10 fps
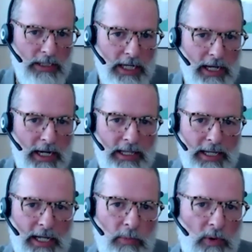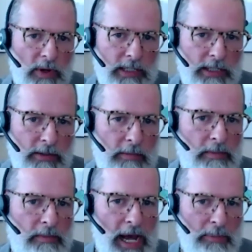Second, I think I'd point to the
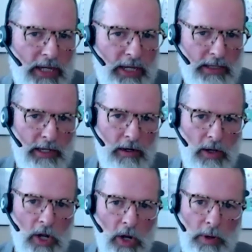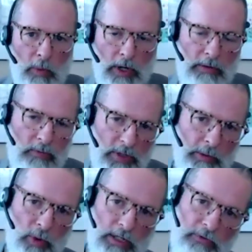mapping that we
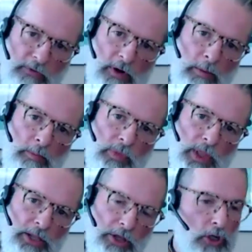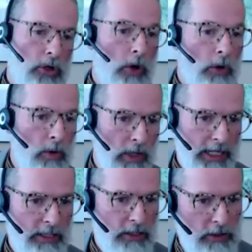really worked from the goal.
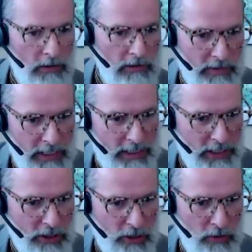Like, the goal of this is